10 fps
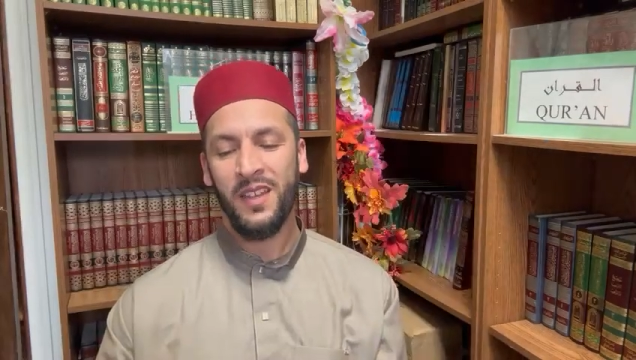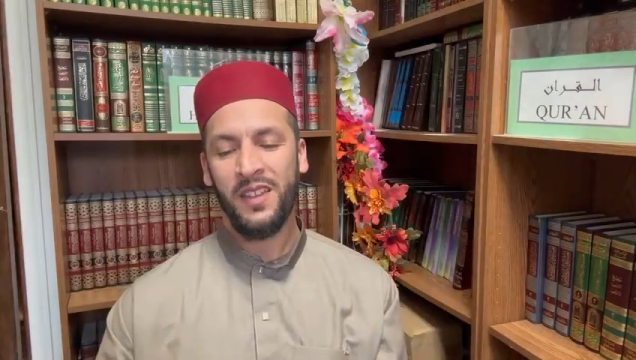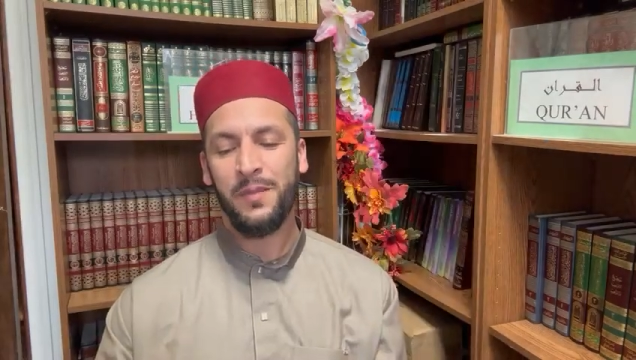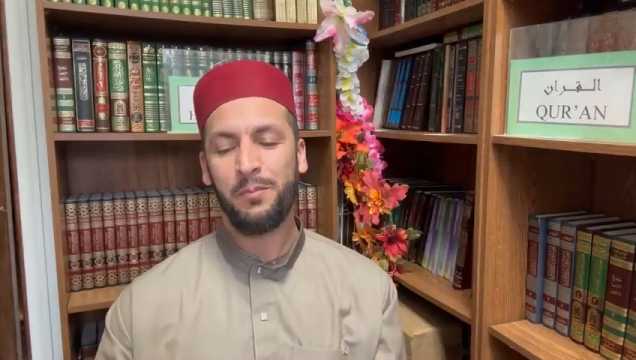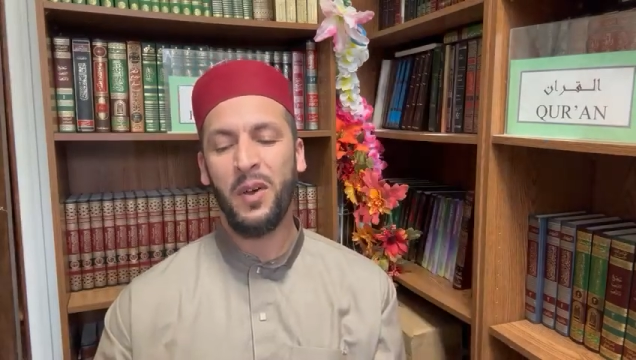
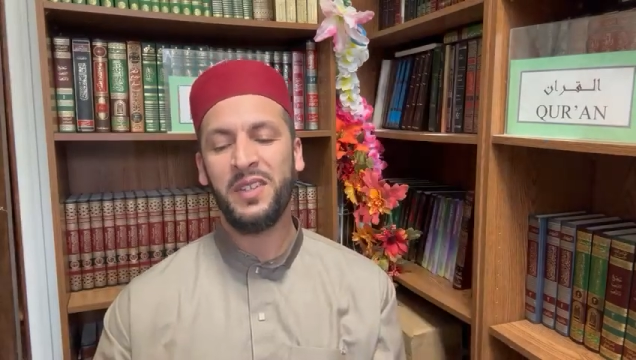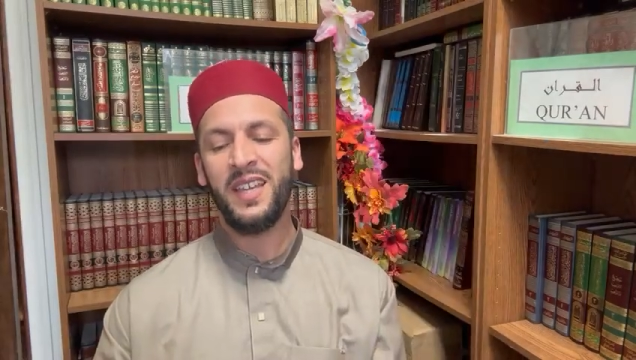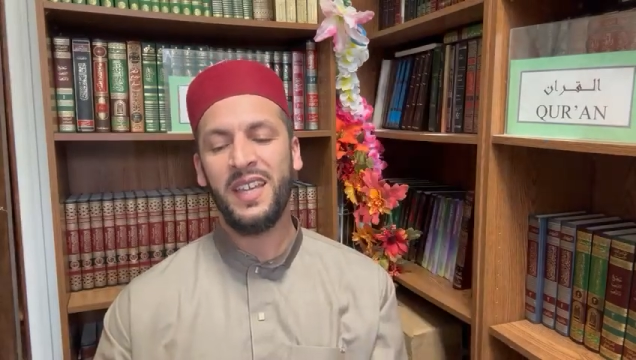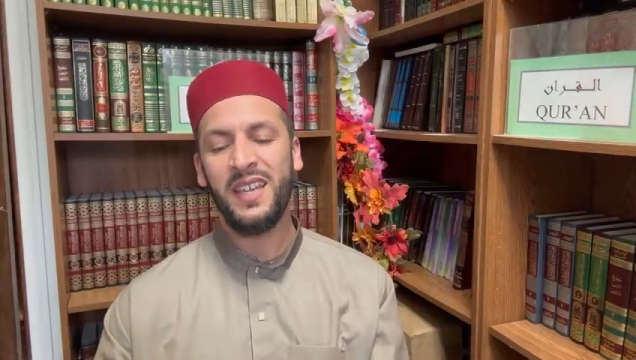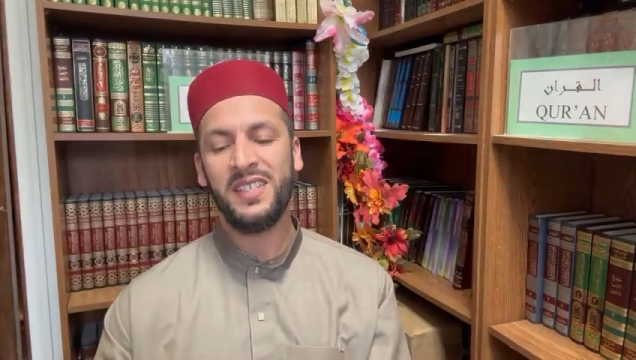The
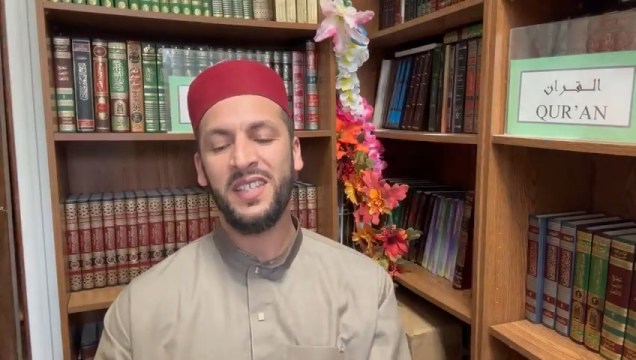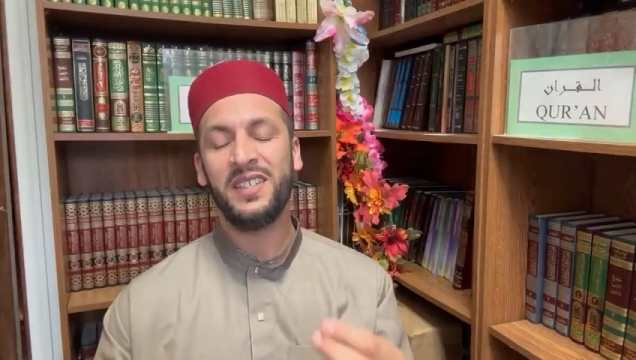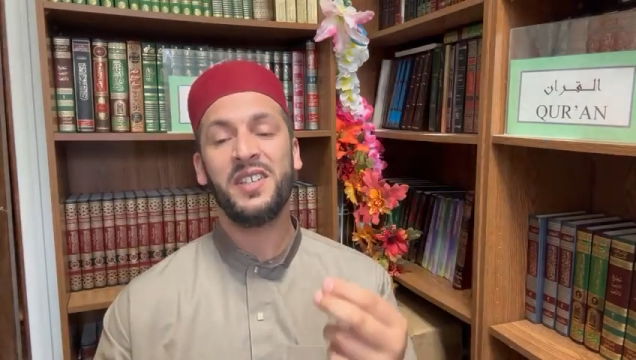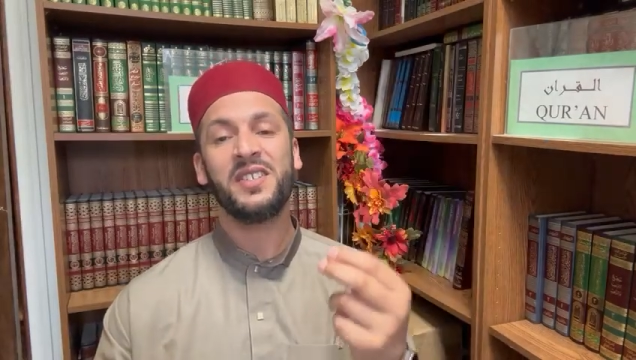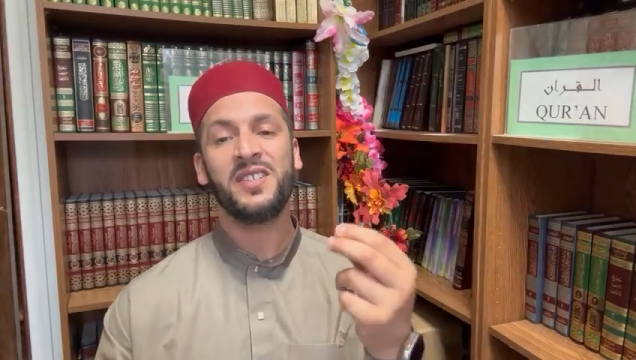body is in
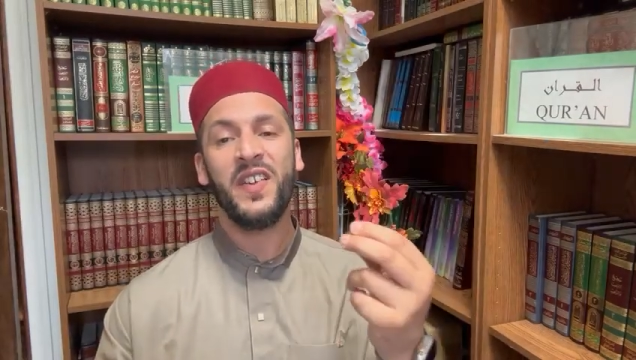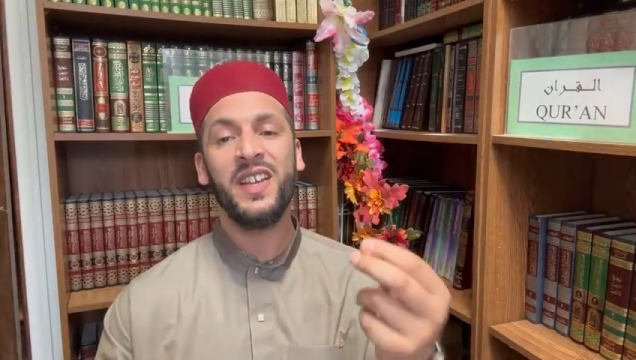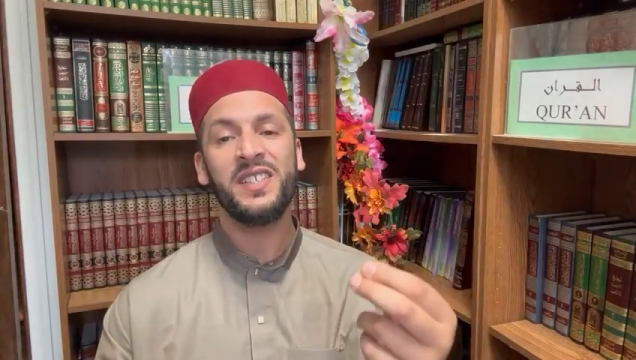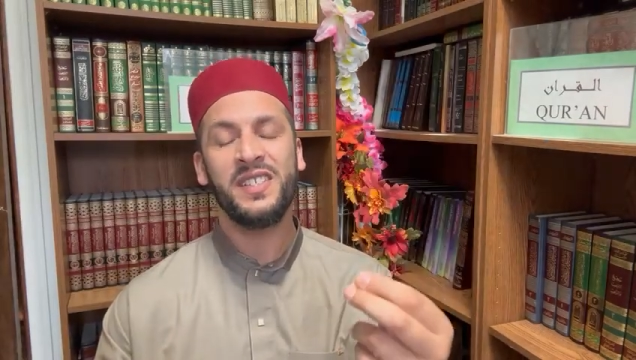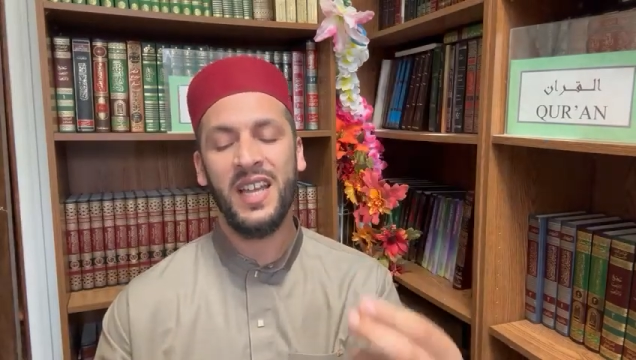a
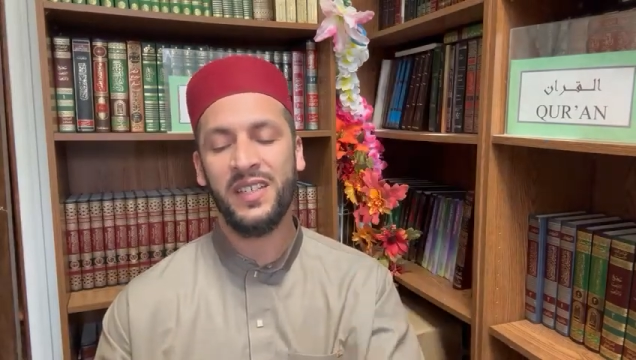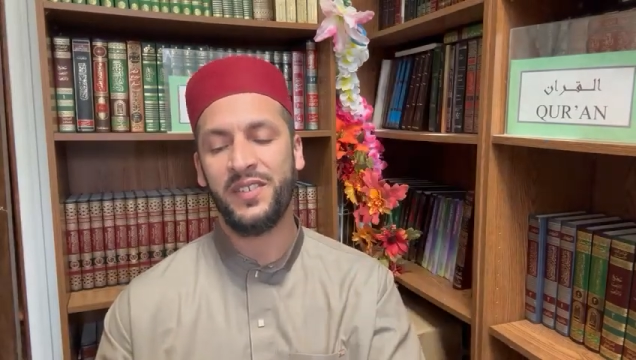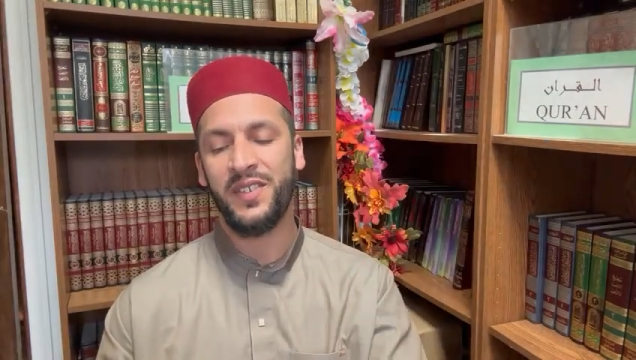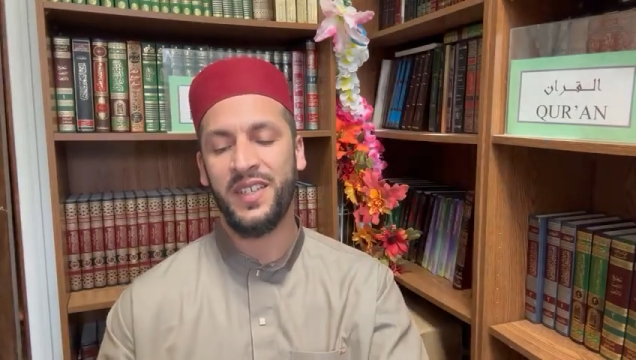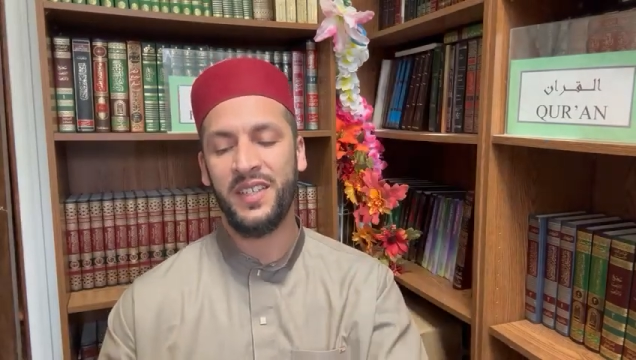strange
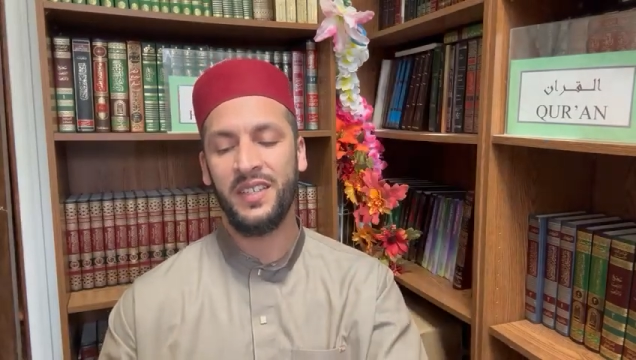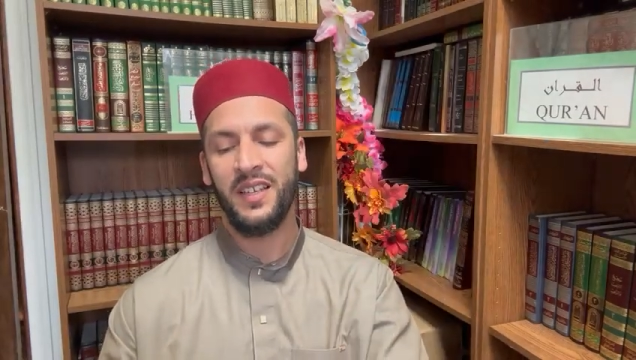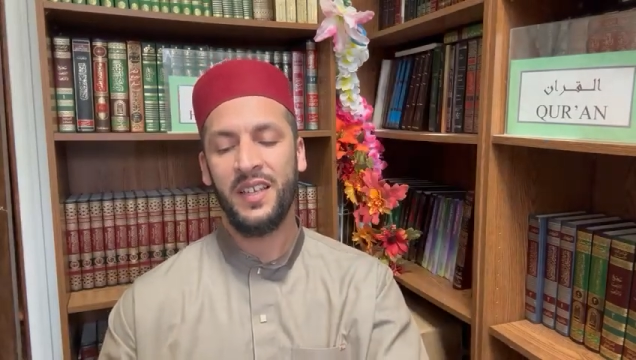country,